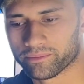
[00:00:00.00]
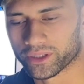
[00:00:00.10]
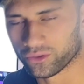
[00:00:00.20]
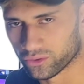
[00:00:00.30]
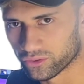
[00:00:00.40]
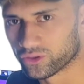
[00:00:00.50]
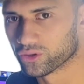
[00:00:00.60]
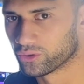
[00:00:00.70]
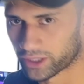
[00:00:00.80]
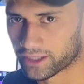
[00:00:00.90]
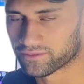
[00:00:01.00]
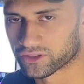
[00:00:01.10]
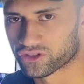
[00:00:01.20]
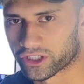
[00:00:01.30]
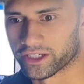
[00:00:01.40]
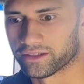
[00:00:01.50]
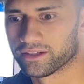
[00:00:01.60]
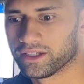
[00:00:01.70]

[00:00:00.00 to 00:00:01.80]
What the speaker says: but you do have to train.